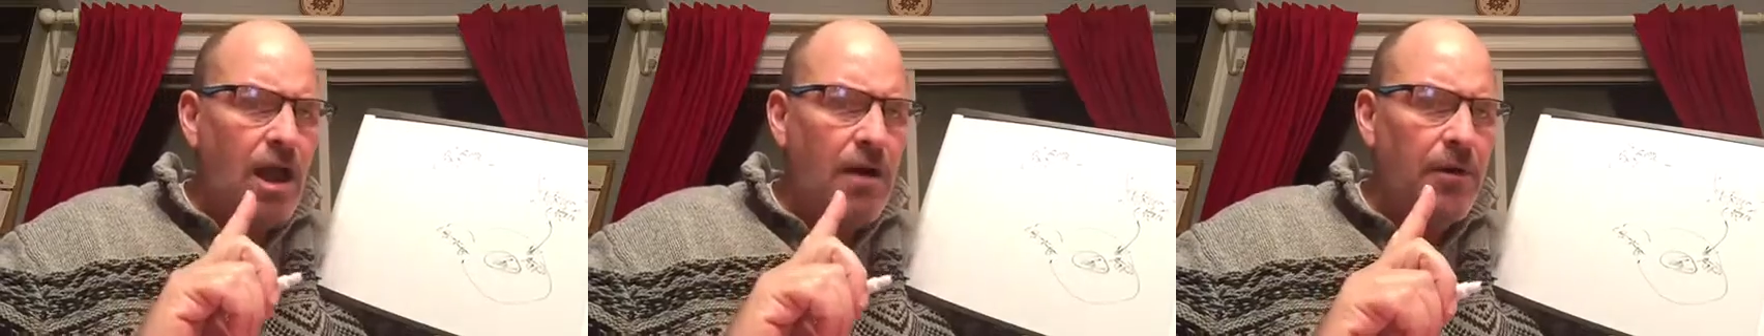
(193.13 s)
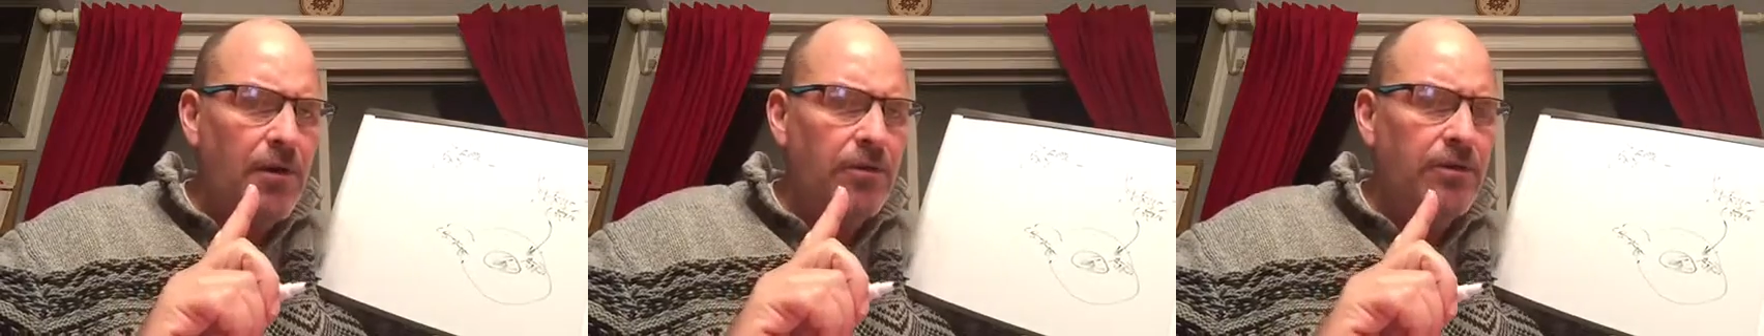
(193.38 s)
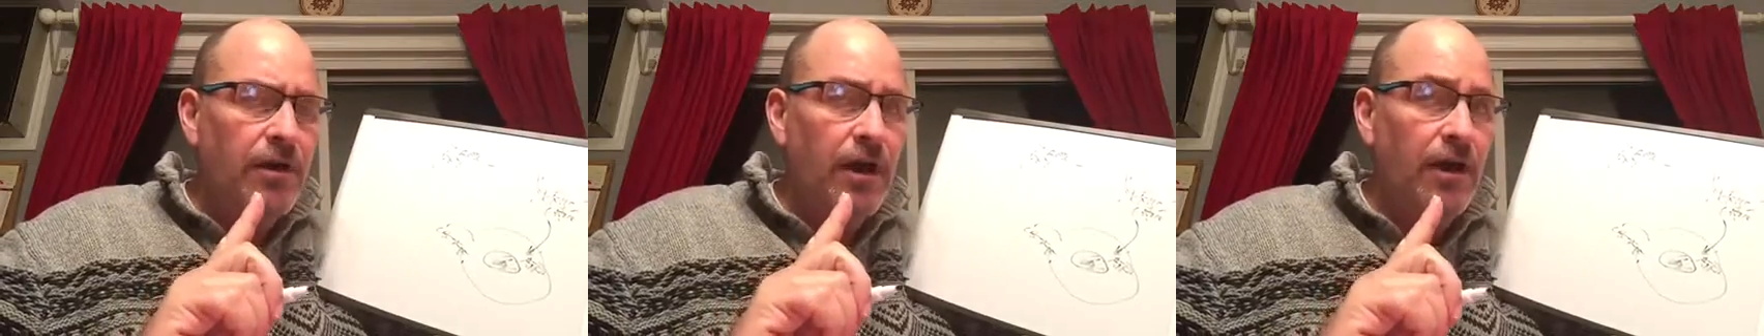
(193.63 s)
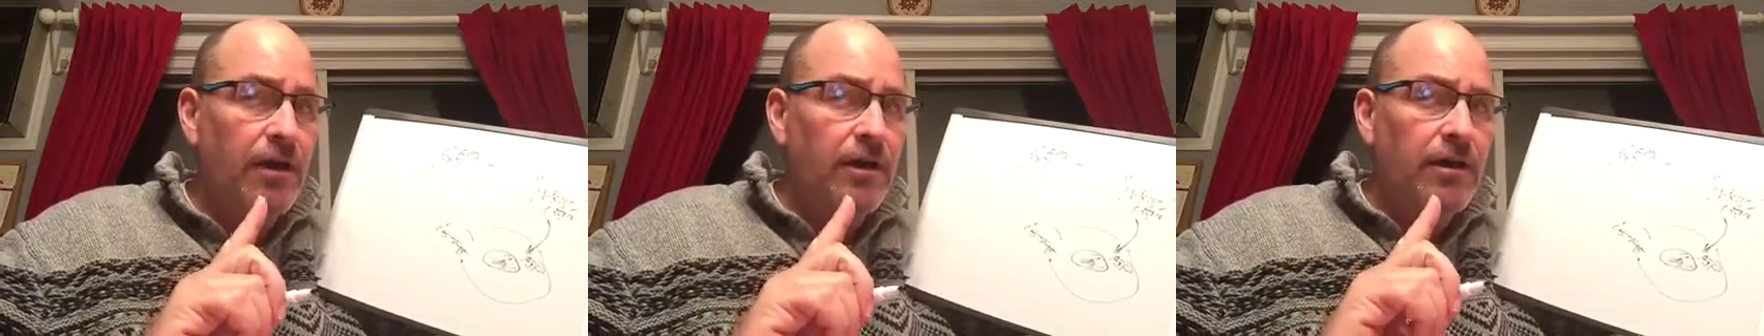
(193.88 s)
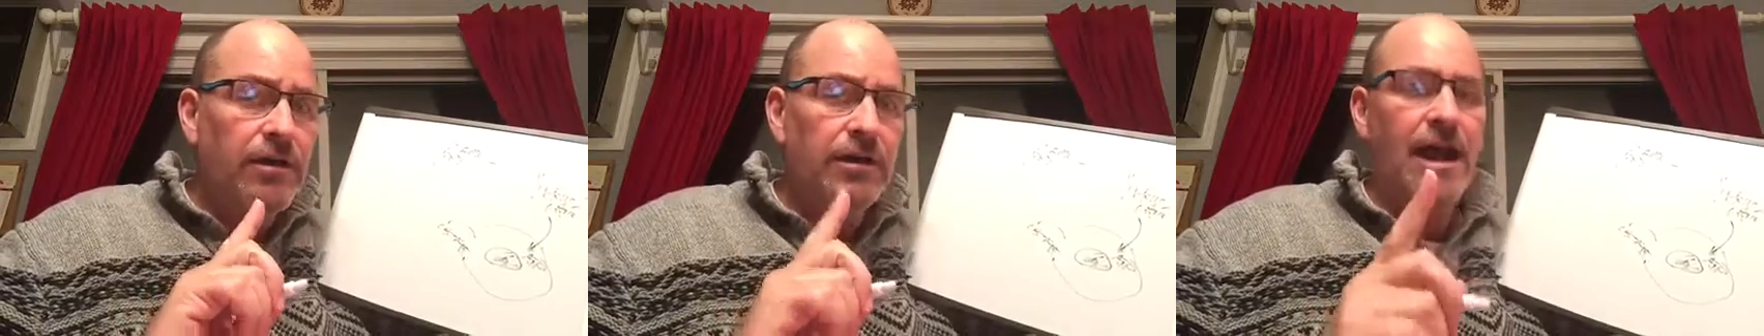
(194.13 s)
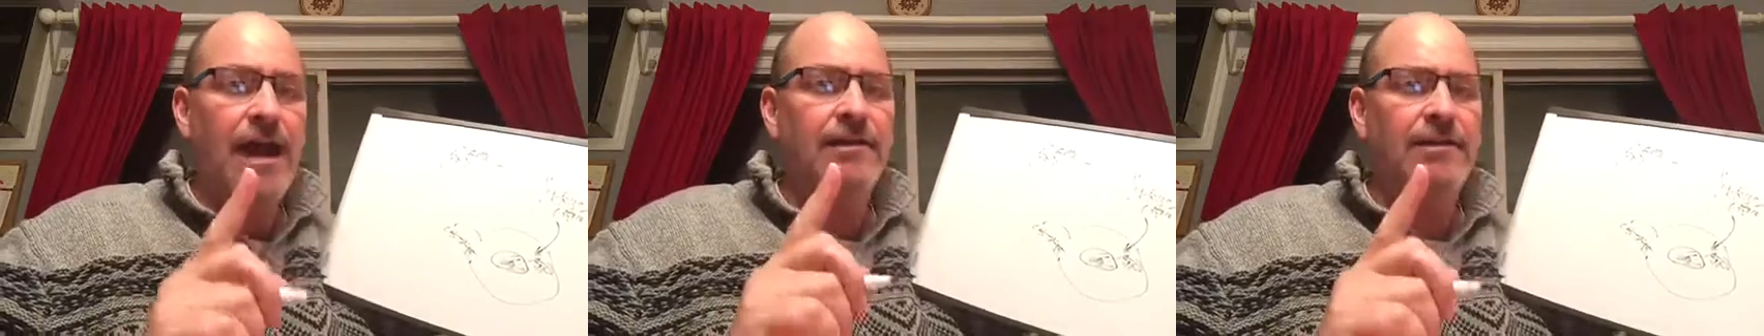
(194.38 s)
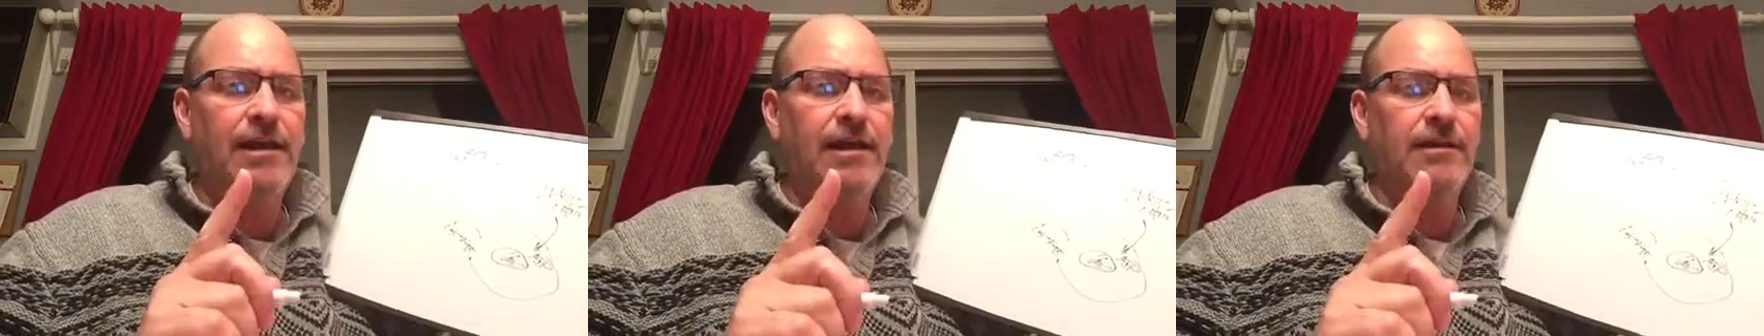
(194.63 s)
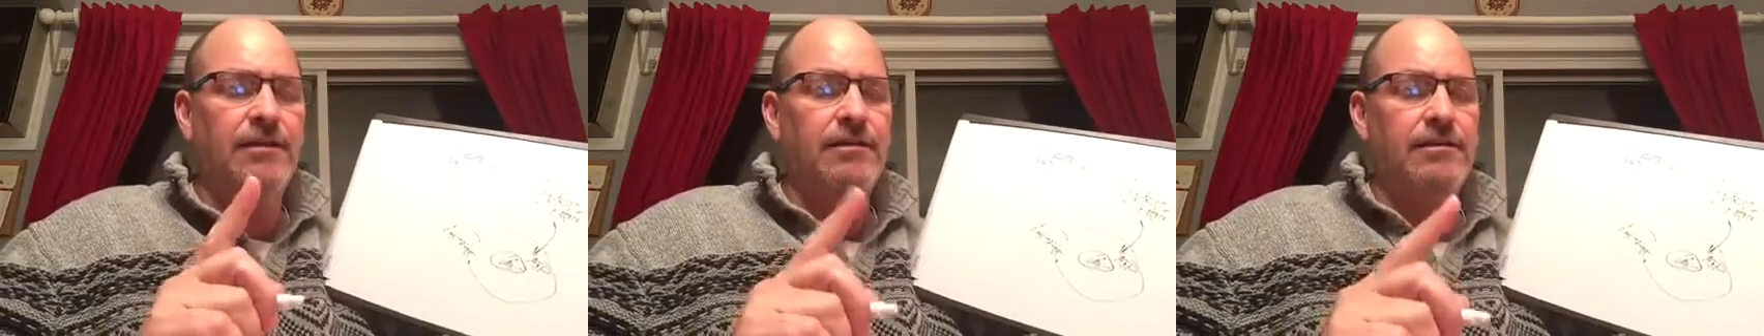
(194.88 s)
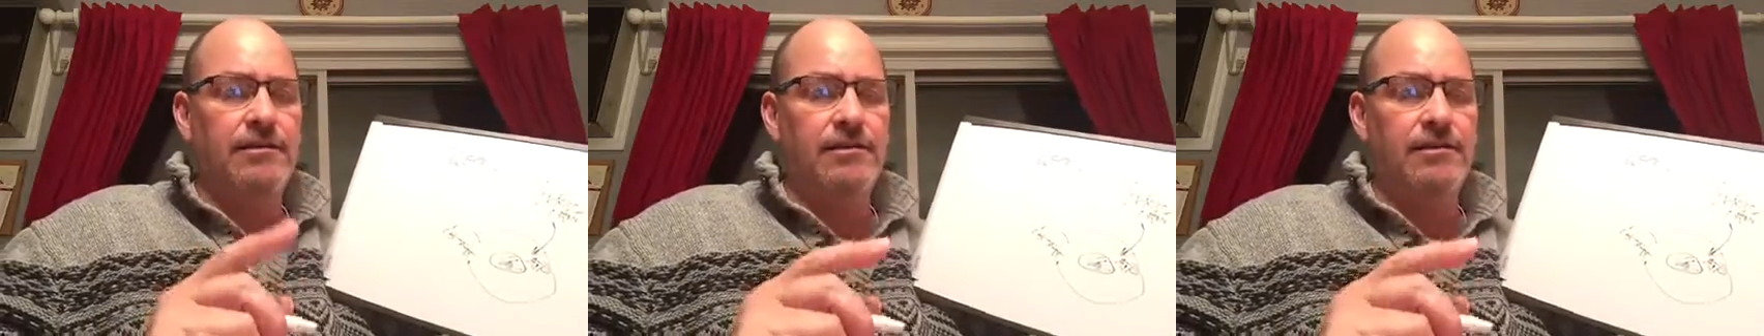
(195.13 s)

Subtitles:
about lactate